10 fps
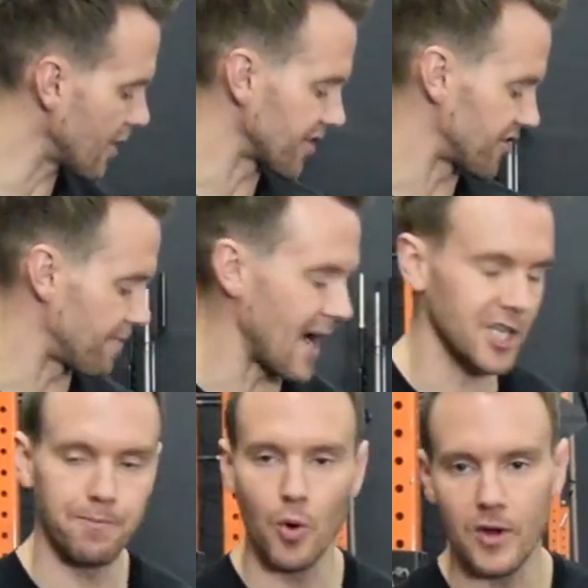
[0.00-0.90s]
We've got a
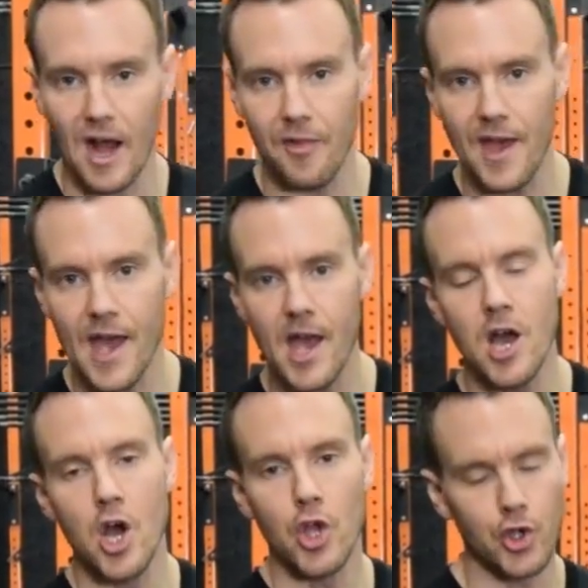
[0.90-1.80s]
smash ball down there.
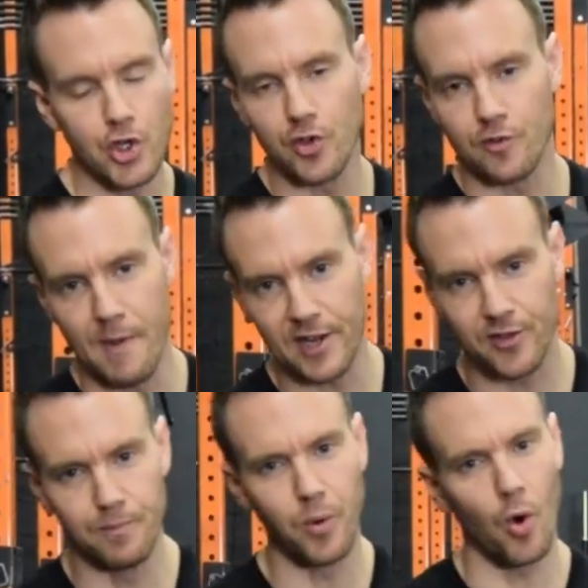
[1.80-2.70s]
You could use a
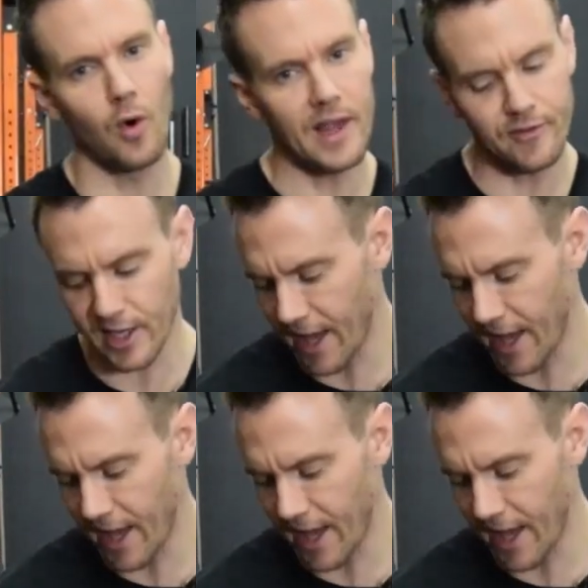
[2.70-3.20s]
medicine ball, even a